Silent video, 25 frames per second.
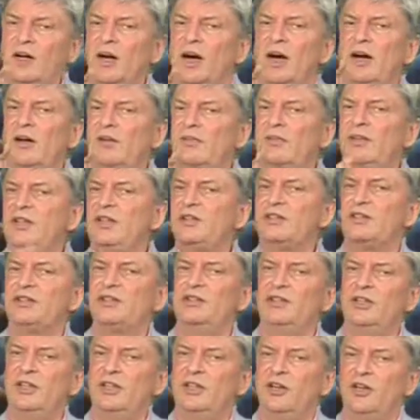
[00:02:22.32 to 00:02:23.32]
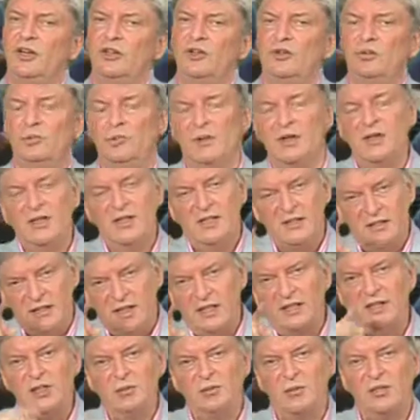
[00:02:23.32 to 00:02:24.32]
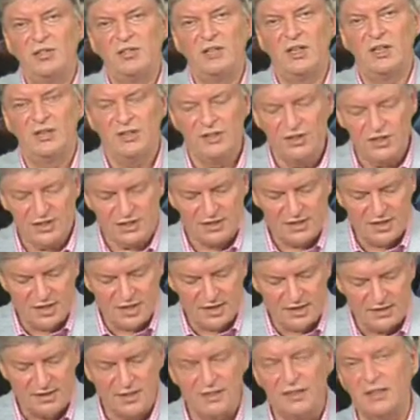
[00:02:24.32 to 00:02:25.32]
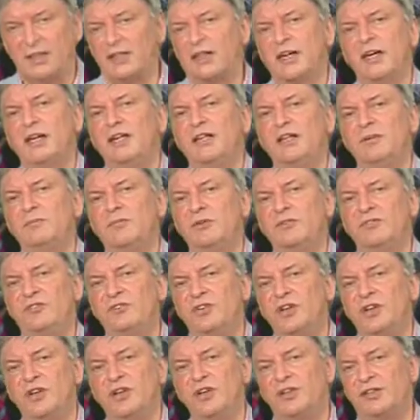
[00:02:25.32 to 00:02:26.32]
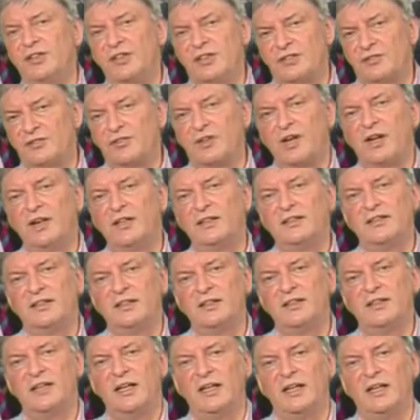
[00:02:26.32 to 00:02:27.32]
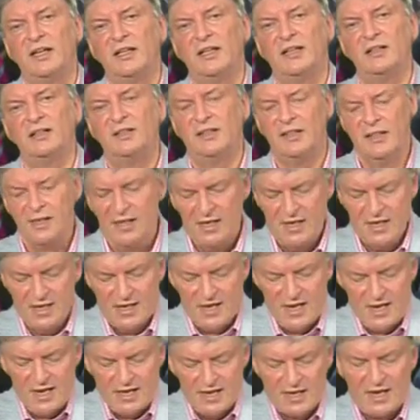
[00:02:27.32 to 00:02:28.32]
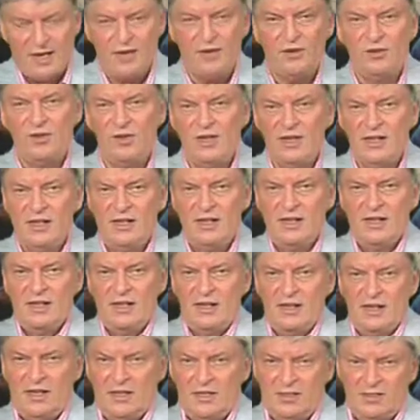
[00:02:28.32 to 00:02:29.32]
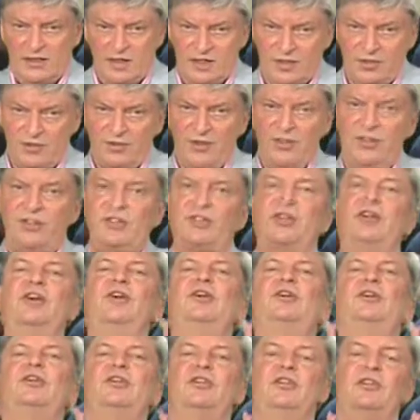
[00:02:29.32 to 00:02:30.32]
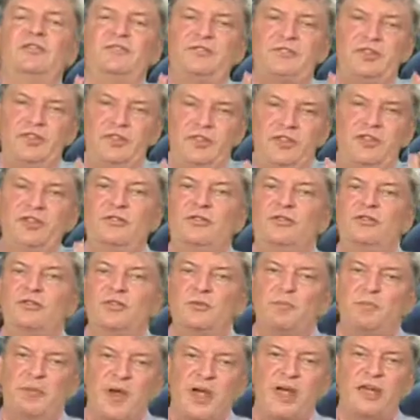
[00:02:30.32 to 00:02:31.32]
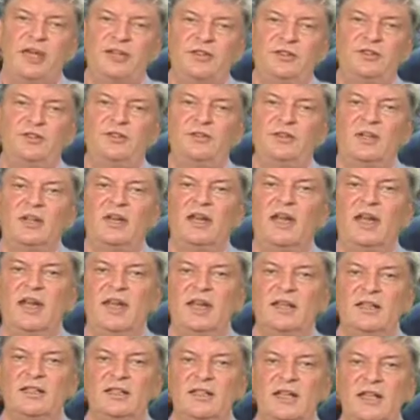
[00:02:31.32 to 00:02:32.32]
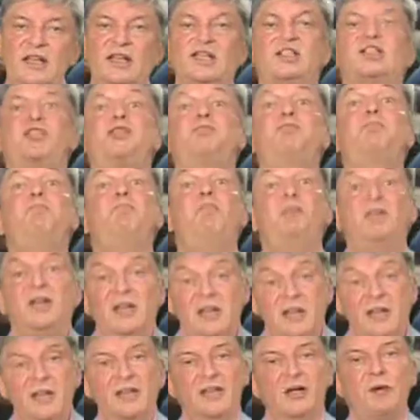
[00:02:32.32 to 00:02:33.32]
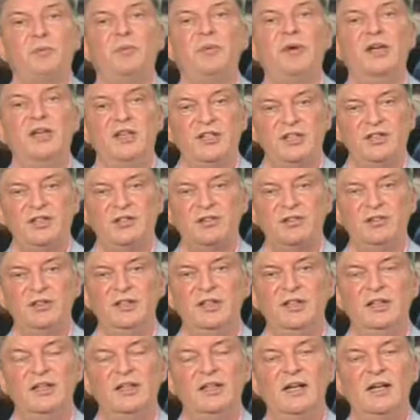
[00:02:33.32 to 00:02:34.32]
are returning home, then you must understand that the kingdom of God is right at hand. Now, this return of the Jews back to the land has speeded up history.